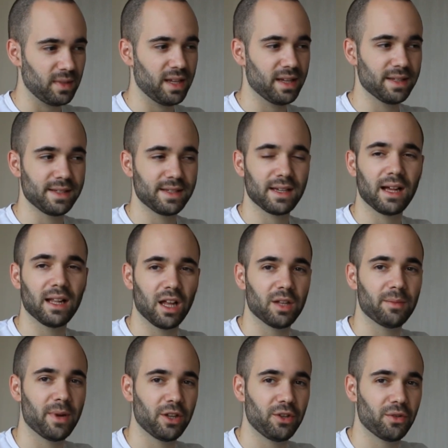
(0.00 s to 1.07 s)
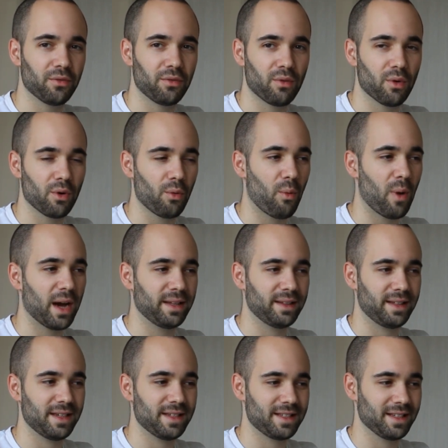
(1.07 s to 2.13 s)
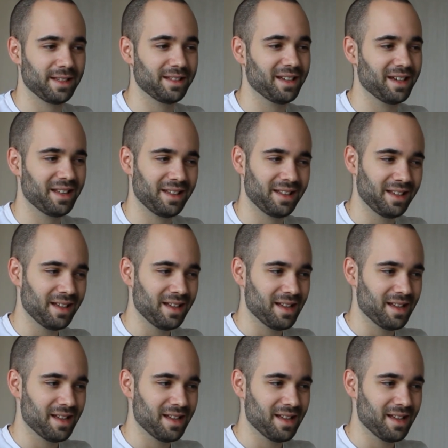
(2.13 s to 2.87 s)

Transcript: is a lot better for wine tasting than